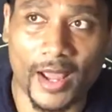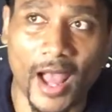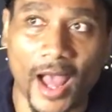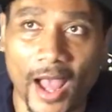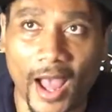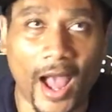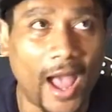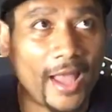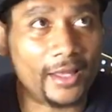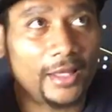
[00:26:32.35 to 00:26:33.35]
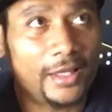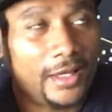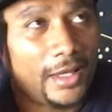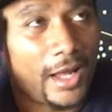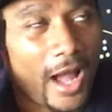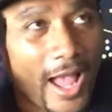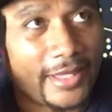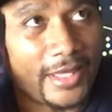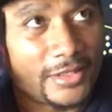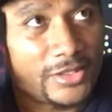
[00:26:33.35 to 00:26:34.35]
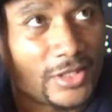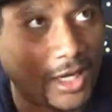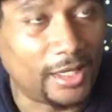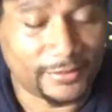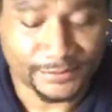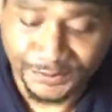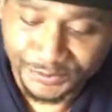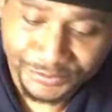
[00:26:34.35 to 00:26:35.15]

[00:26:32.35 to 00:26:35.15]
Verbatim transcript: I I, get um,